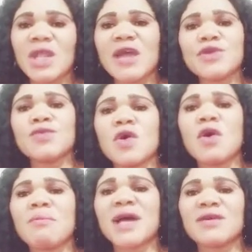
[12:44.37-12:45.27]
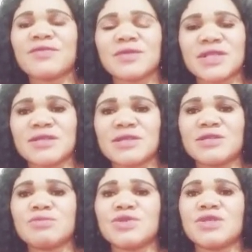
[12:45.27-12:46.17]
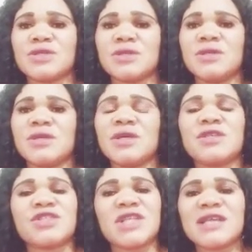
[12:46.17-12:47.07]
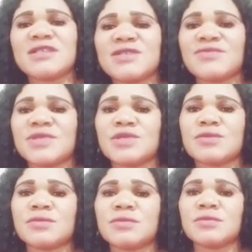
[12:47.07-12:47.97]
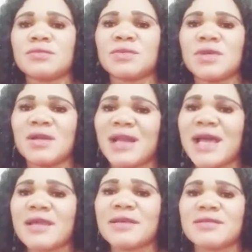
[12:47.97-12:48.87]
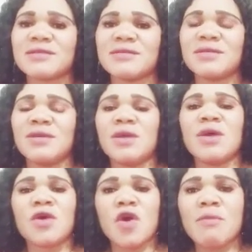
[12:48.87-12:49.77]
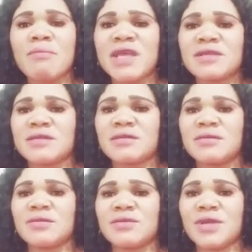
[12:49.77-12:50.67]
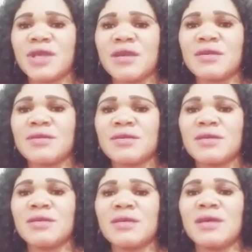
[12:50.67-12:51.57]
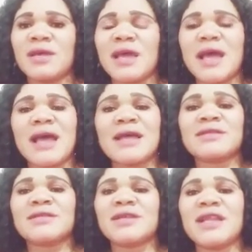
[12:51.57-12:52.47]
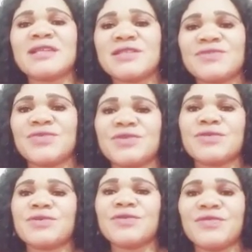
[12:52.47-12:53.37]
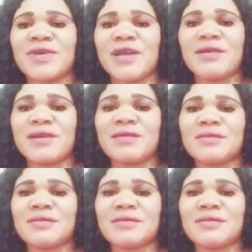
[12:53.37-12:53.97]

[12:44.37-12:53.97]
And you will come back for testimony. Share this video. Like it. Comment, okay? And let this video go viral.